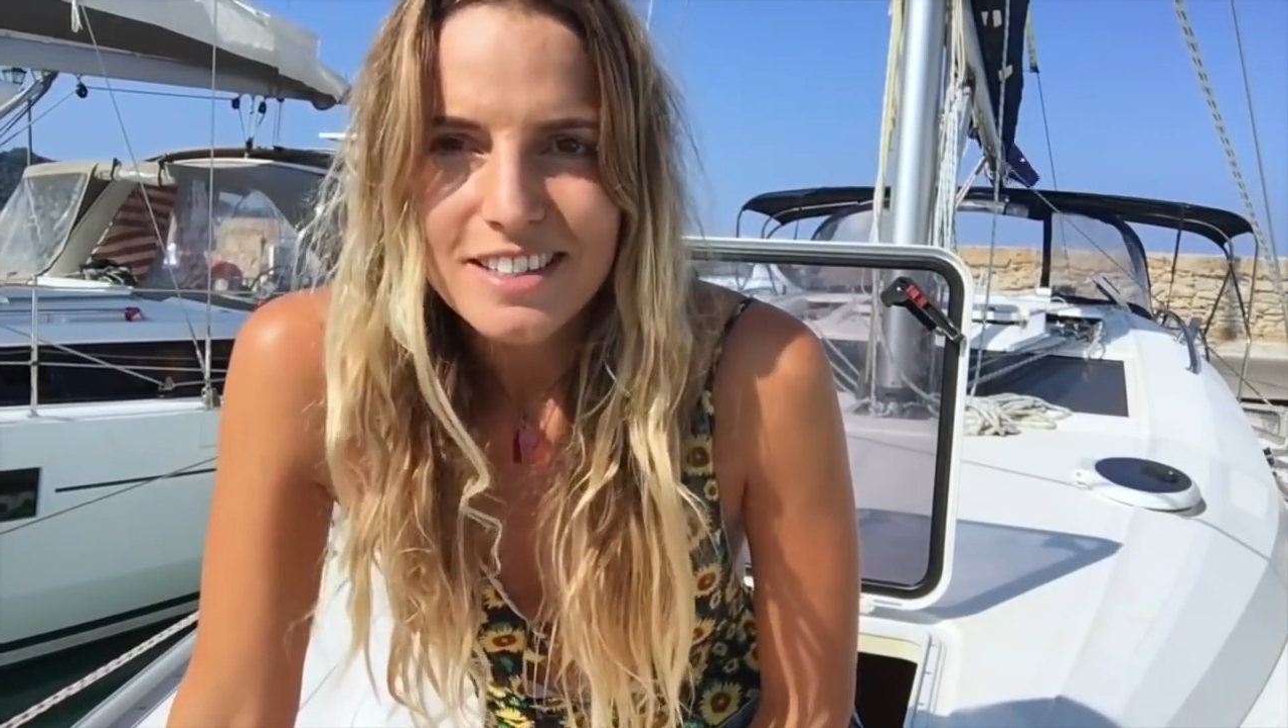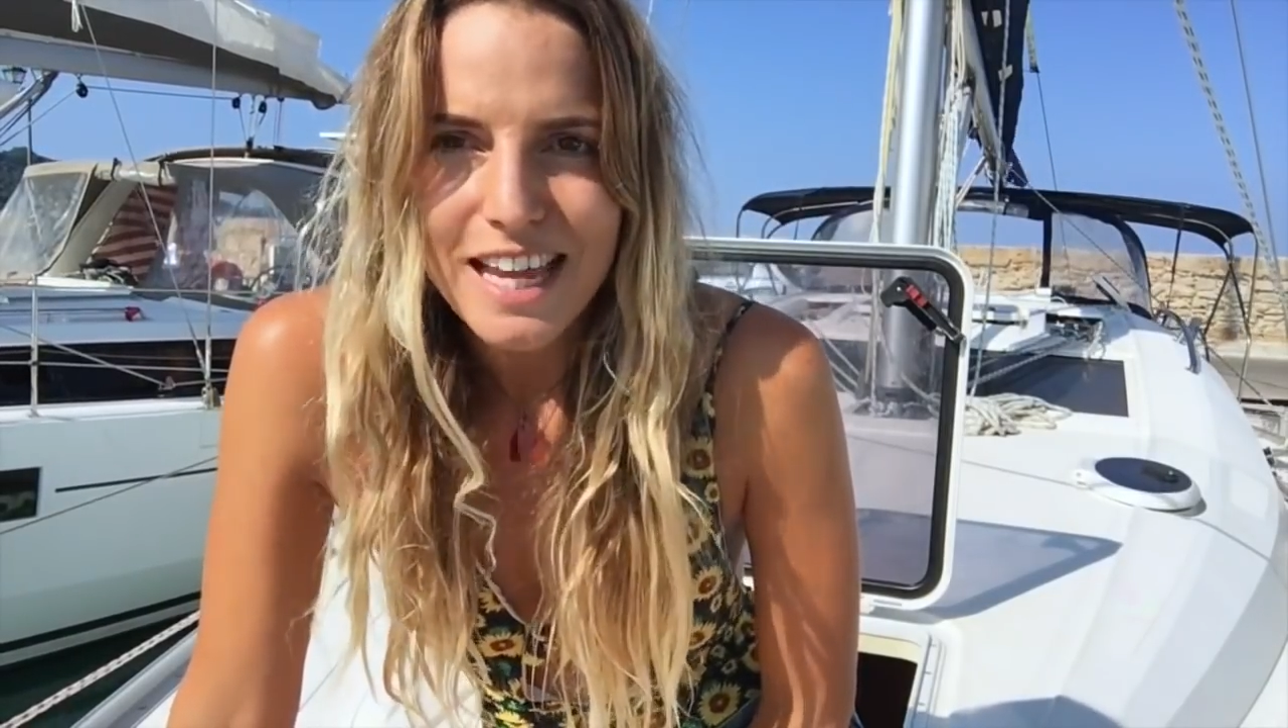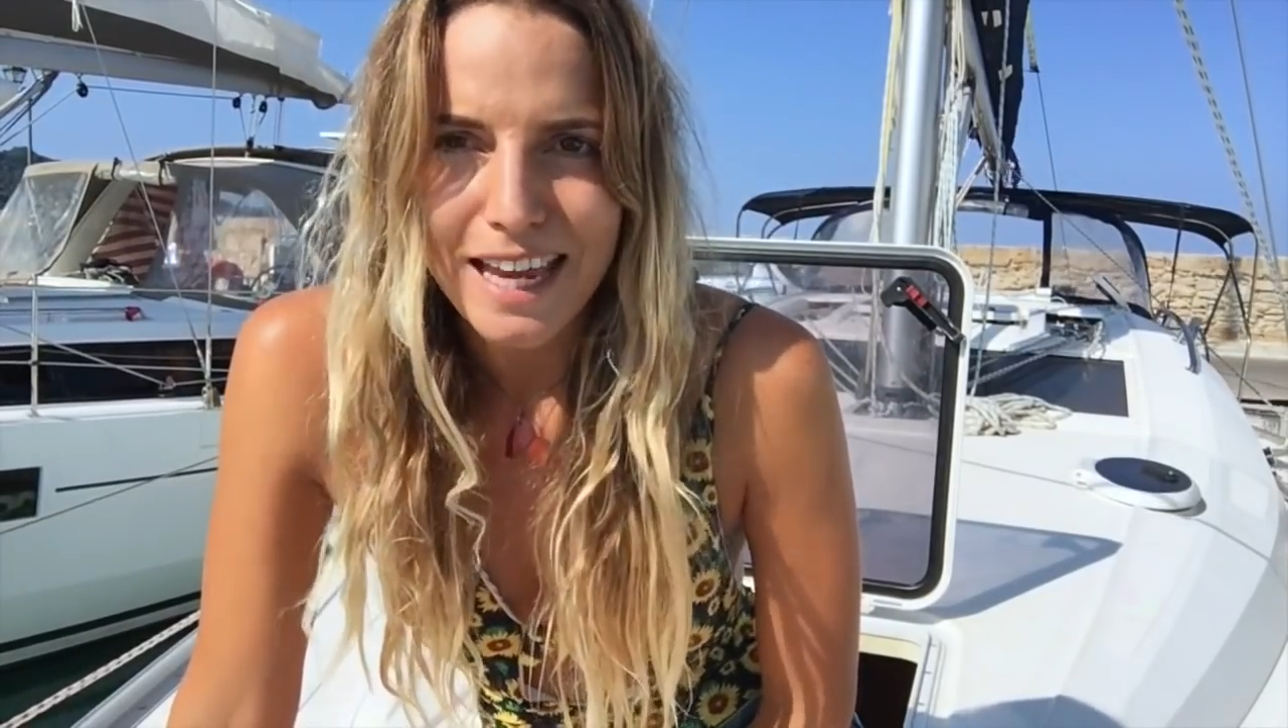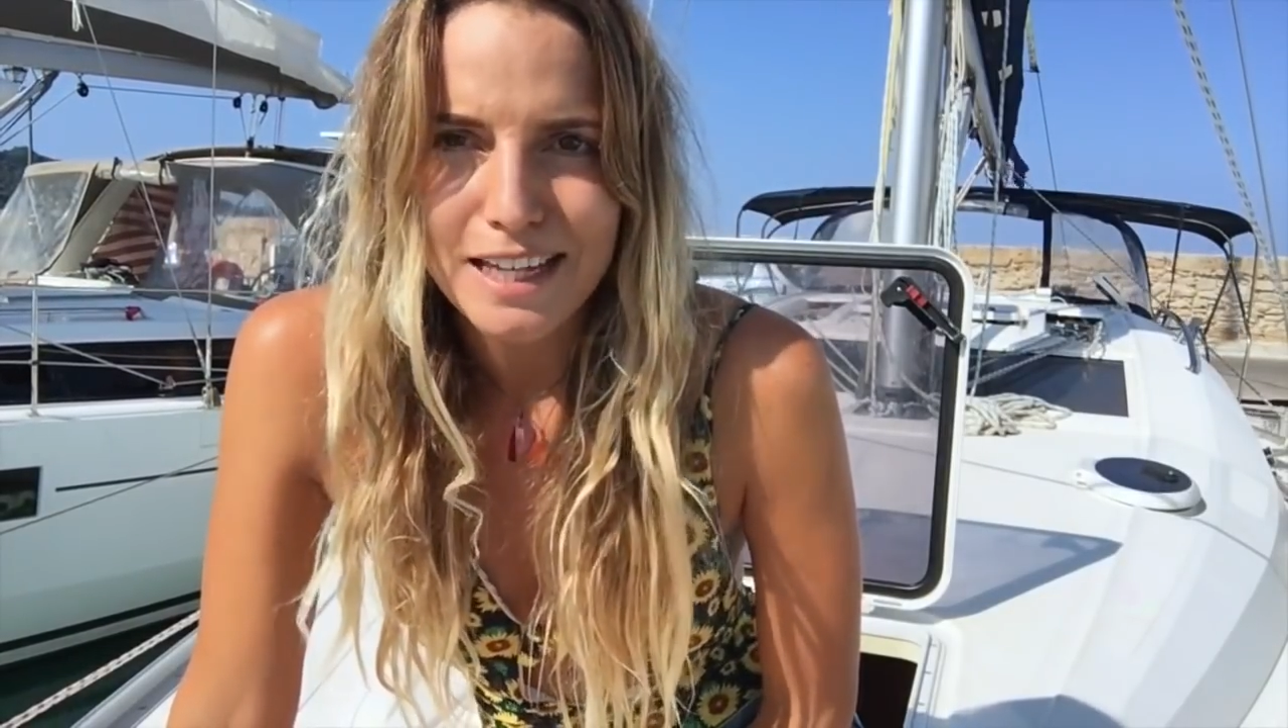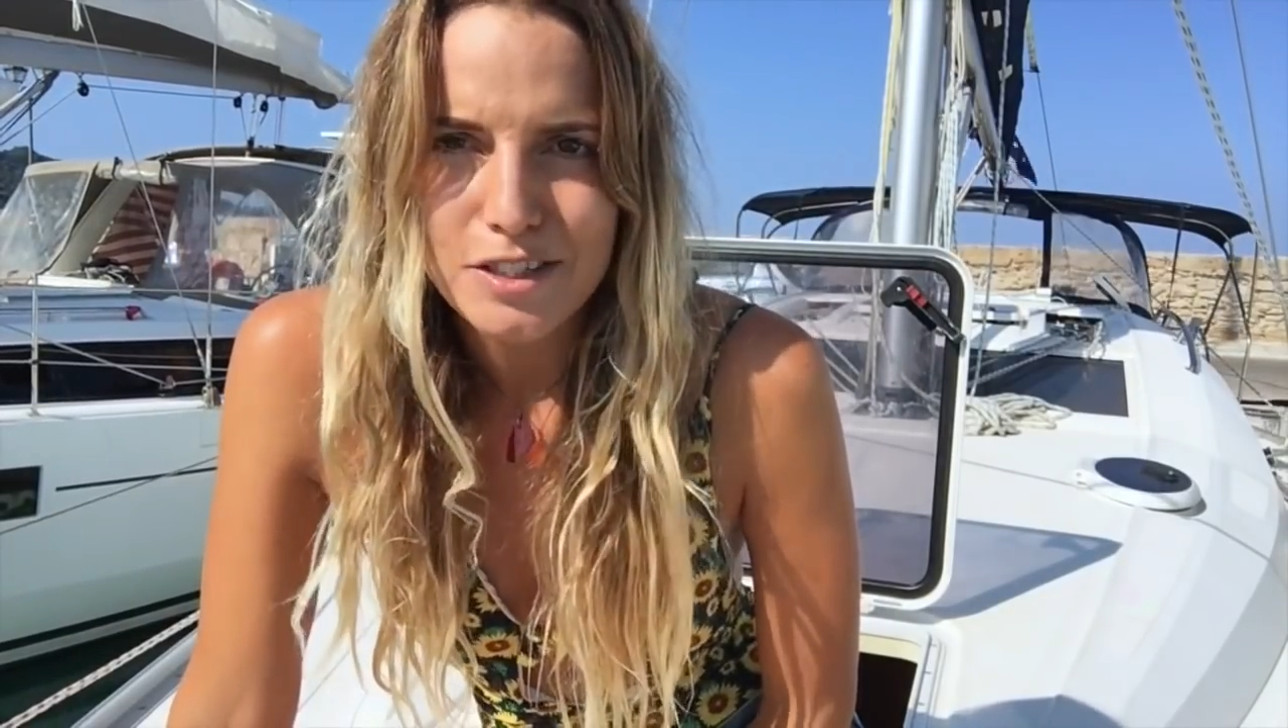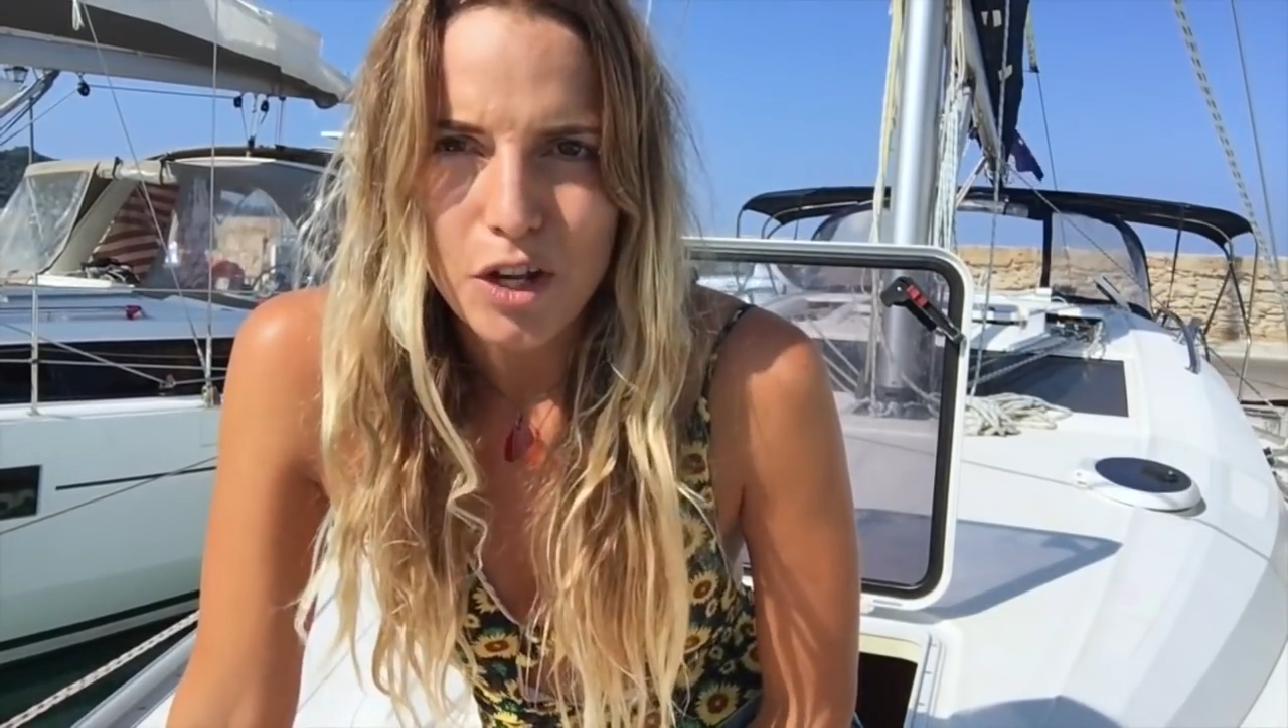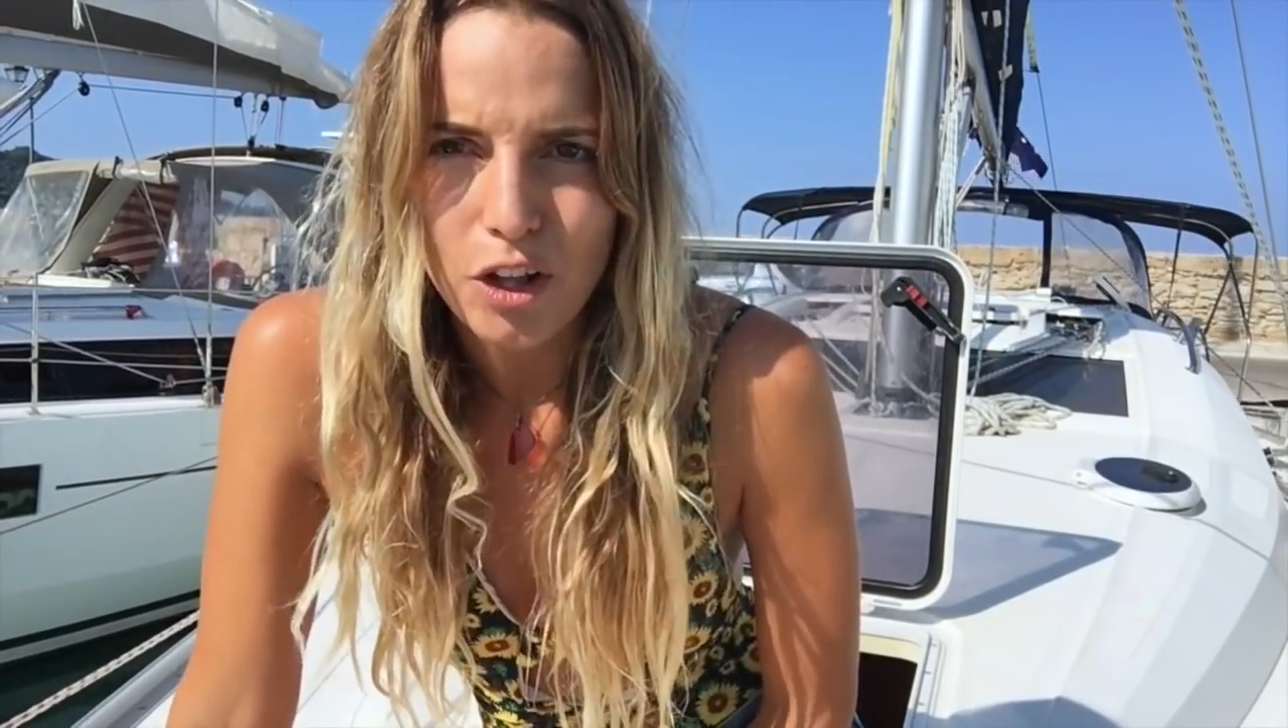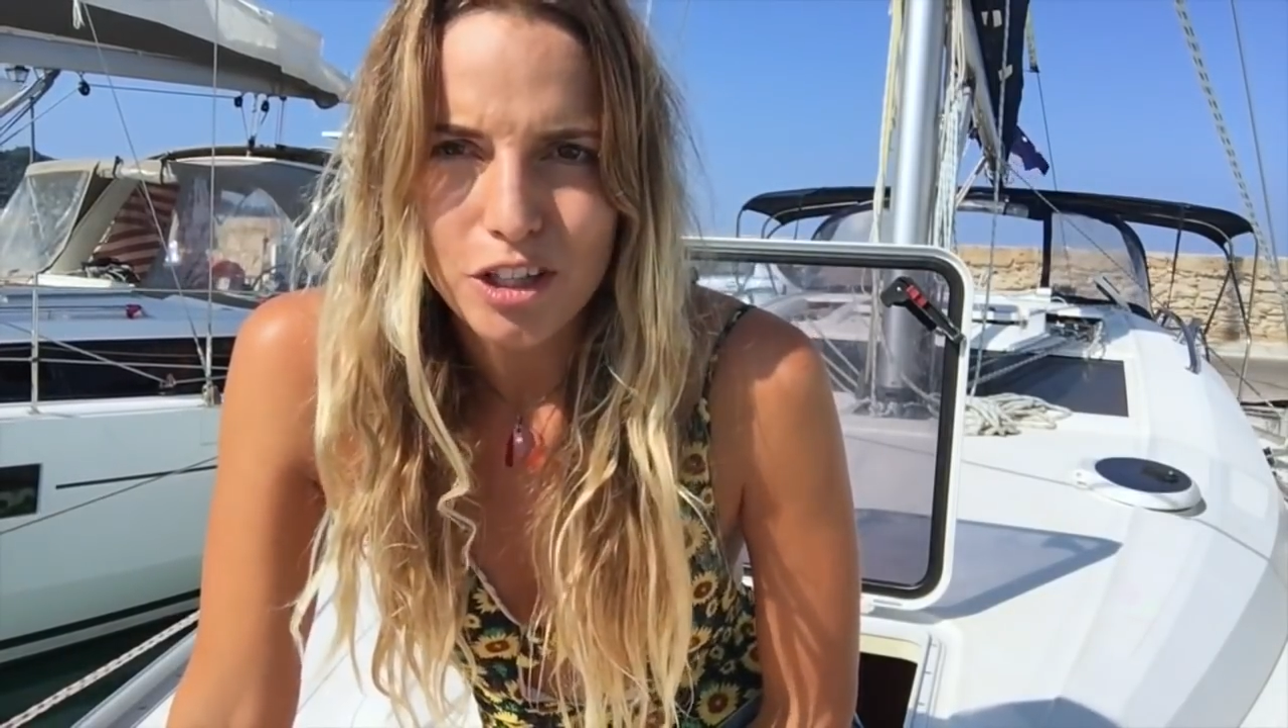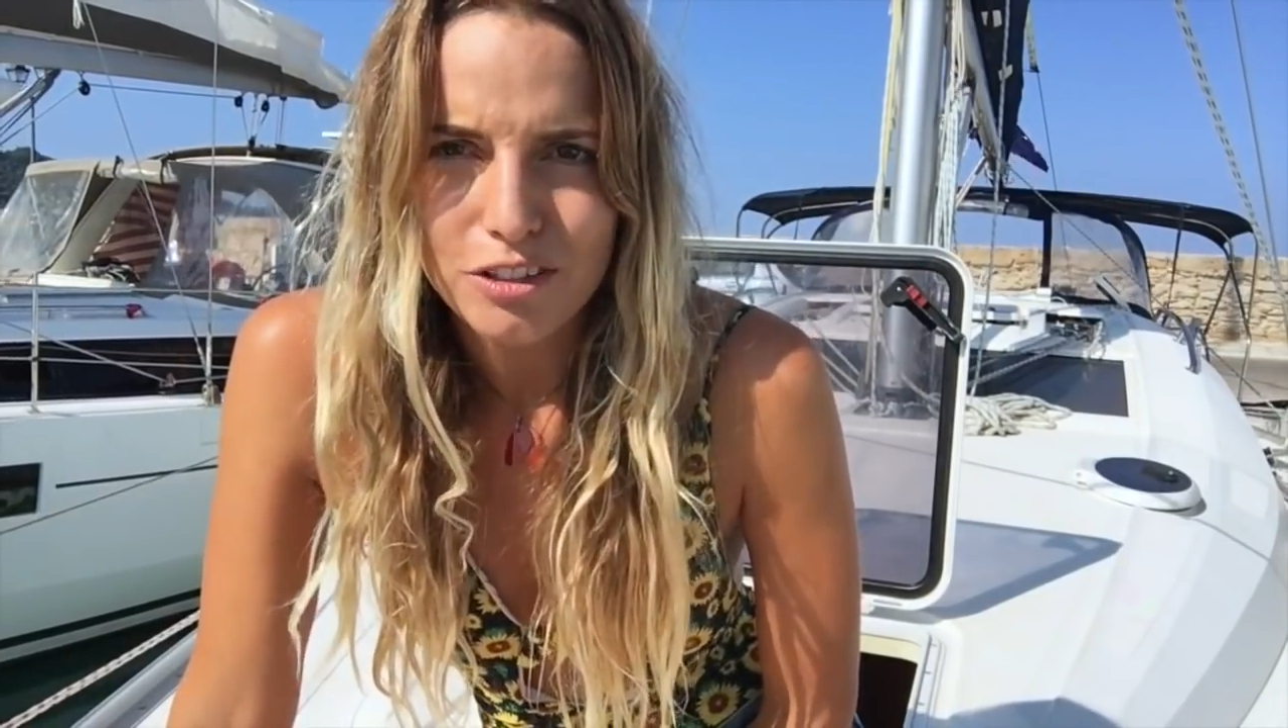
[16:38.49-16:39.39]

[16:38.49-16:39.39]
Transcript: take its toll